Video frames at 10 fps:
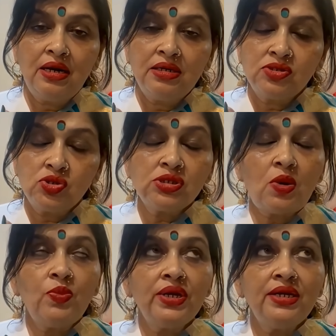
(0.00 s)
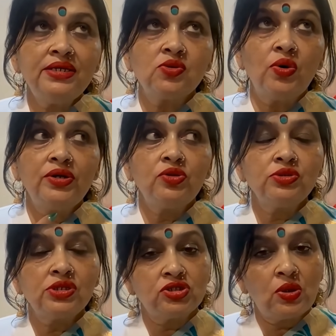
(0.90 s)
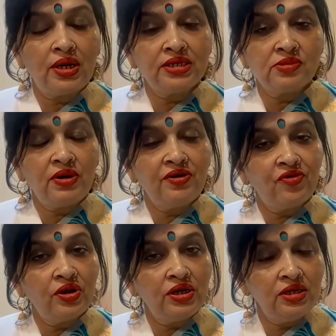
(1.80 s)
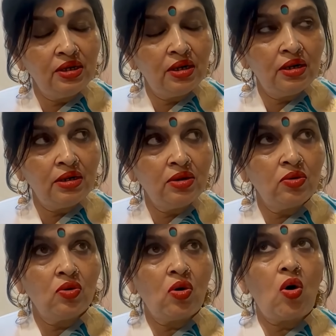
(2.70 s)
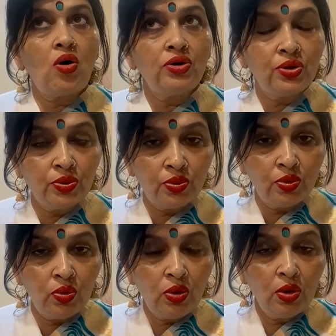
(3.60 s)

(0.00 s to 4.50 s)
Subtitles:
So someone is going through sexual harassment for a year or two,